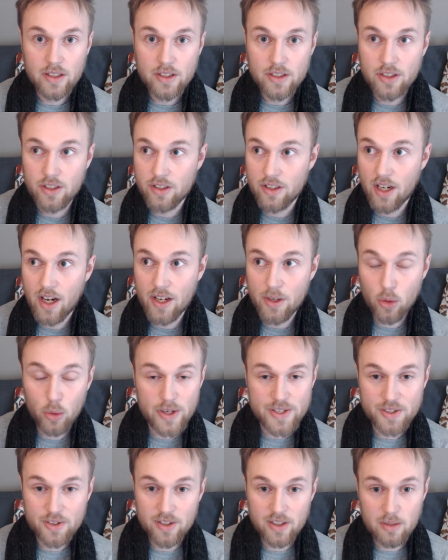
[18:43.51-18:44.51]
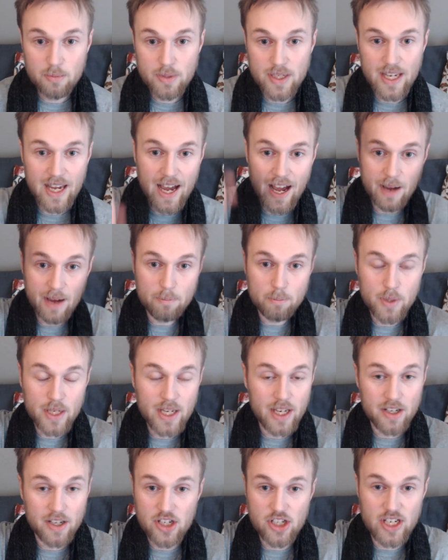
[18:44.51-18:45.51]
You're not always going to be
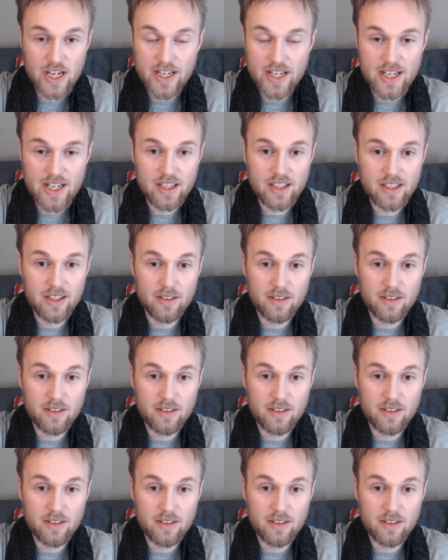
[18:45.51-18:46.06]
happy, energetic,